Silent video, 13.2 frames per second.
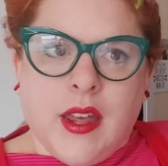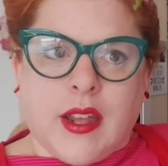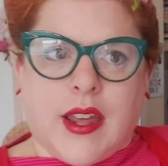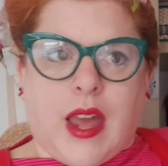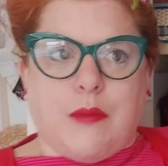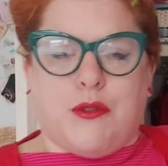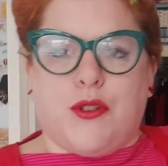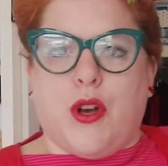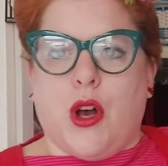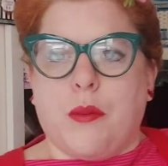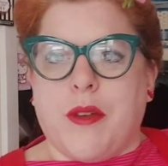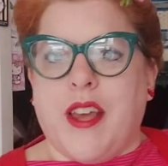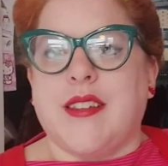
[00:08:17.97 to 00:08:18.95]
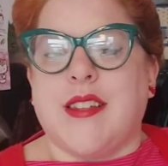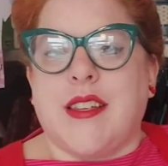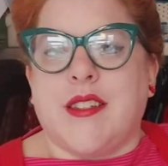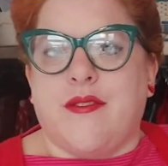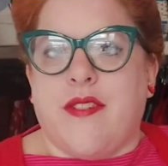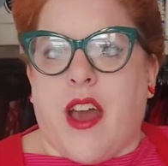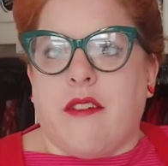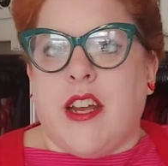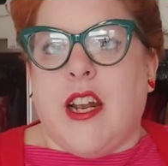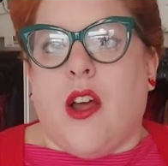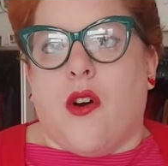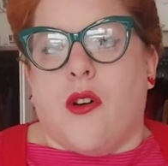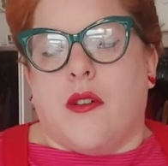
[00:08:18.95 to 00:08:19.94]
gable top is it's very
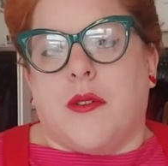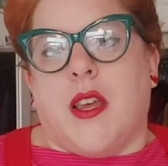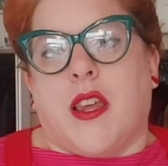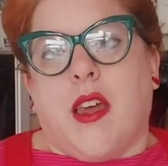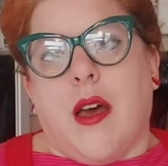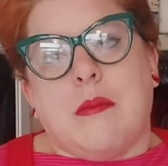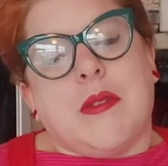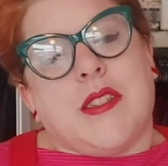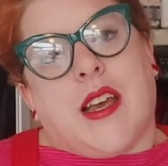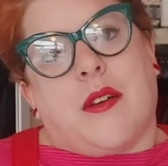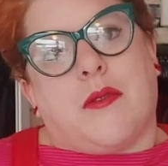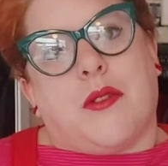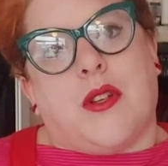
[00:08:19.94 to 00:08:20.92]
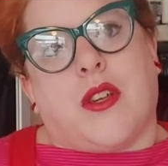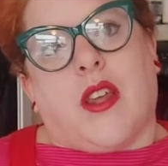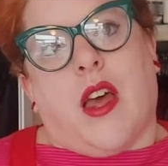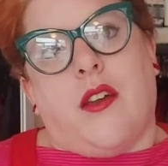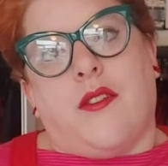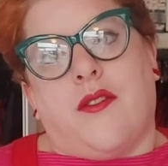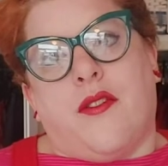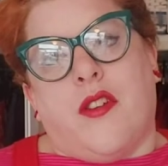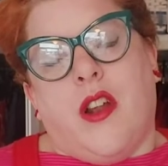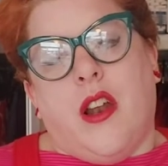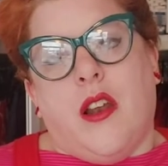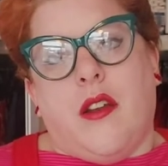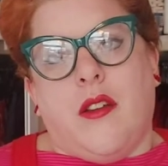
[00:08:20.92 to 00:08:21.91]
long, so it comes down to kind of
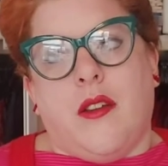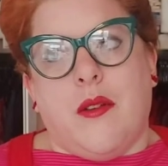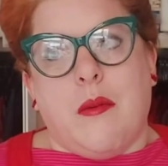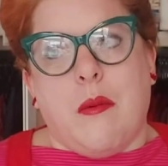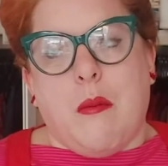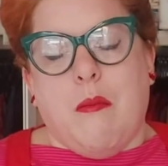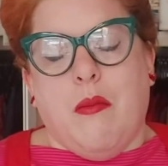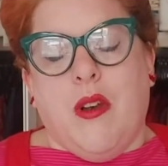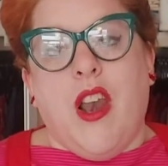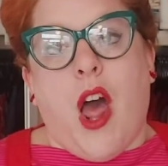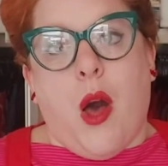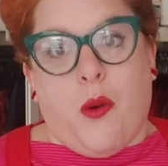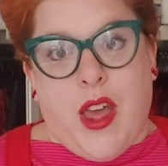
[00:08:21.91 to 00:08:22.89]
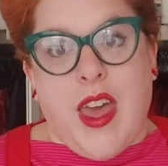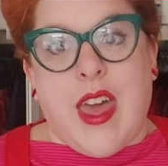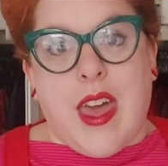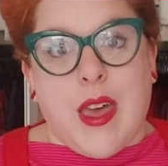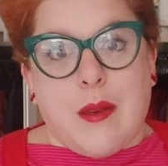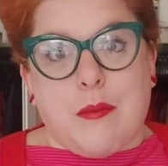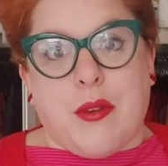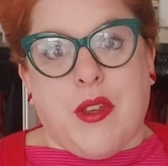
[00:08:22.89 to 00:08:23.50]
lower hip.